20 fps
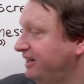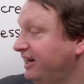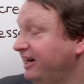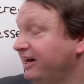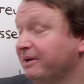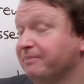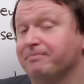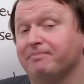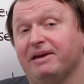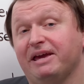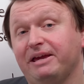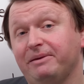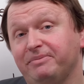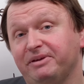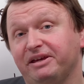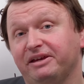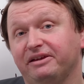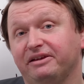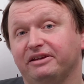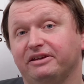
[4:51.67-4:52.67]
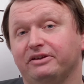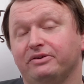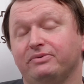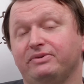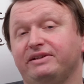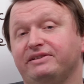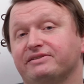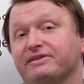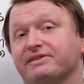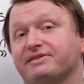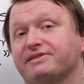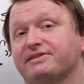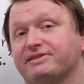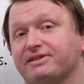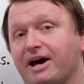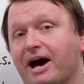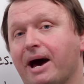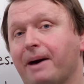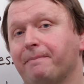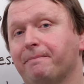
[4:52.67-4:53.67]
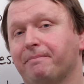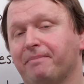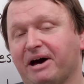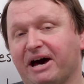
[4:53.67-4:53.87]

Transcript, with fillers: Uh, maybe you need to stop